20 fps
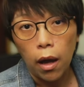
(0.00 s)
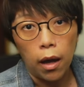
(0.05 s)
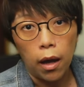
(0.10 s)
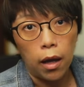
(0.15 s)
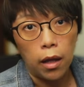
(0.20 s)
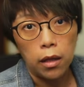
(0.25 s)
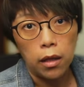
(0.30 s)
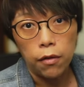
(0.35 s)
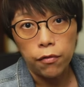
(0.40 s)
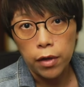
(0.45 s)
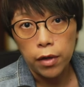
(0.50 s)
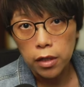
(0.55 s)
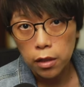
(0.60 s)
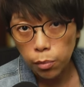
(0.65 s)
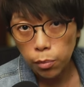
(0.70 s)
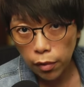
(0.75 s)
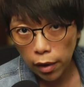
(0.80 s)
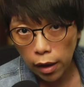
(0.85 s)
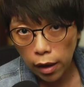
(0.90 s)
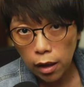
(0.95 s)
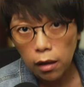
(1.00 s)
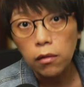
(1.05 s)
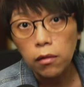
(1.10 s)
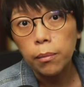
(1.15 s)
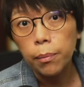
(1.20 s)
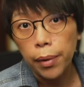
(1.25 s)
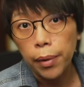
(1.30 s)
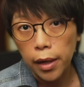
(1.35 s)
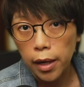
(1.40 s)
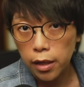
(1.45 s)
and if there's a
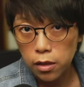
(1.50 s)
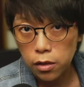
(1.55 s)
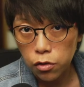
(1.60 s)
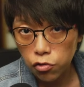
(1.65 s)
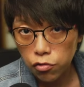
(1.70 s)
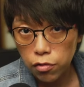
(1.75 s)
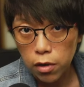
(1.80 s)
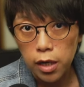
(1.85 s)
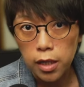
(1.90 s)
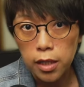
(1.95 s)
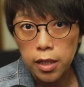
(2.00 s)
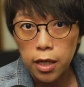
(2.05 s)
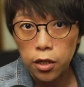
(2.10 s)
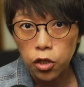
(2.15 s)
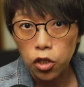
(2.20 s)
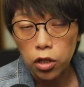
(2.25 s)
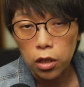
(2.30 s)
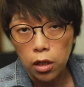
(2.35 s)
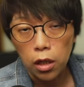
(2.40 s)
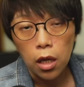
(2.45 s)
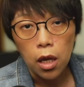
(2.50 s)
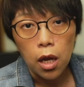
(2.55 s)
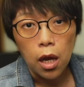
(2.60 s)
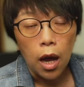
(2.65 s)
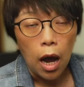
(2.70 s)
breakout, pay extra attention.